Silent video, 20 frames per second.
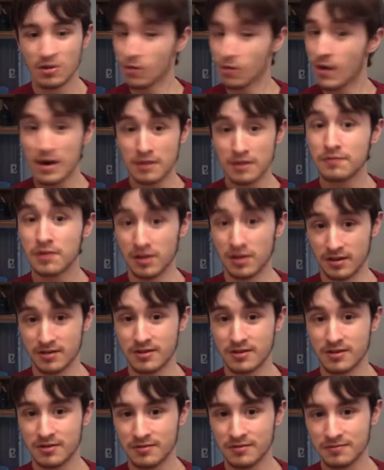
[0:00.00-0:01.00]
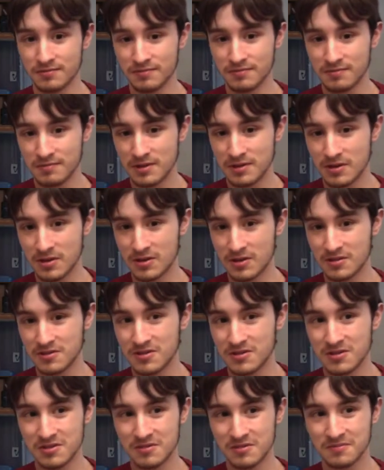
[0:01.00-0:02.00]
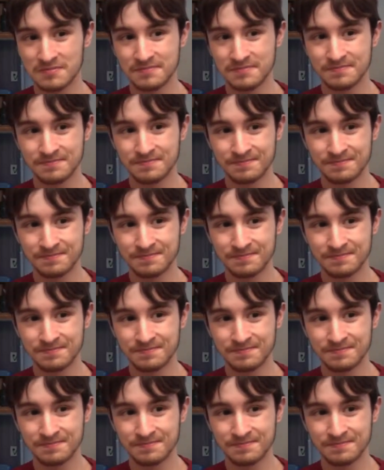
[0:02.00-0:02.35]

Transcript: you're of luck because